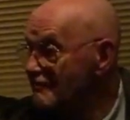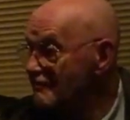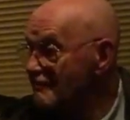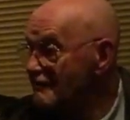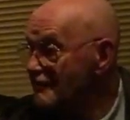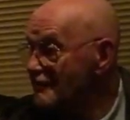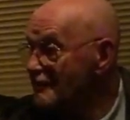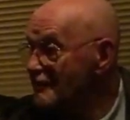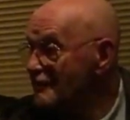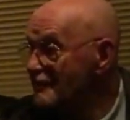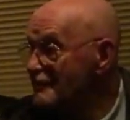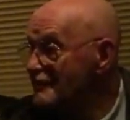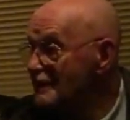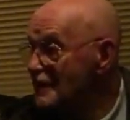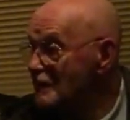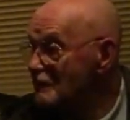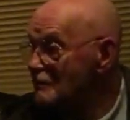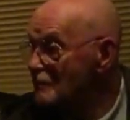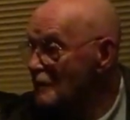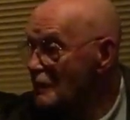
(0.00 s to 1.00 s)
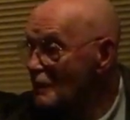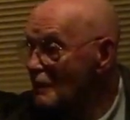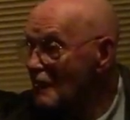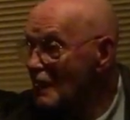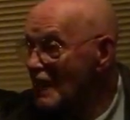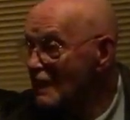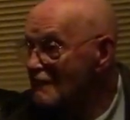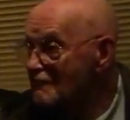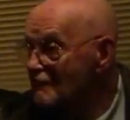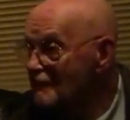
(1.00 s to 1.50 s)
So you went out as an
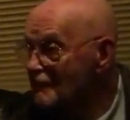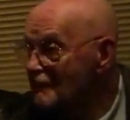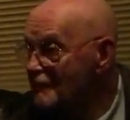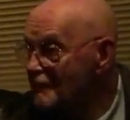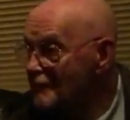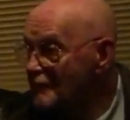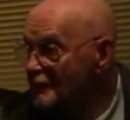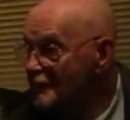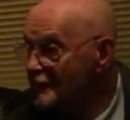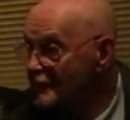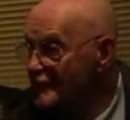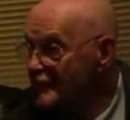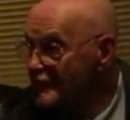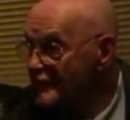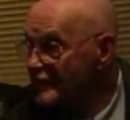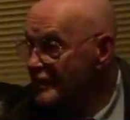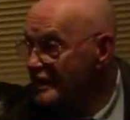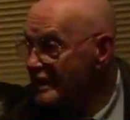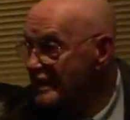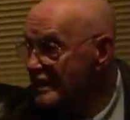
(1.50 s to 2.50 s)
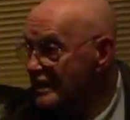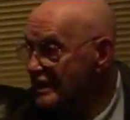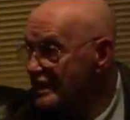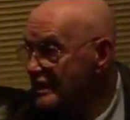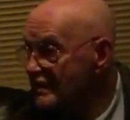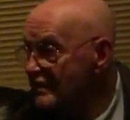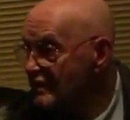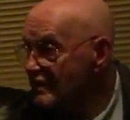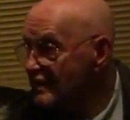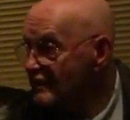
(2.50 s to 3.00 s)
acoustic a cappella
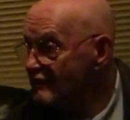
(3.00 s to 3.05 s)
group?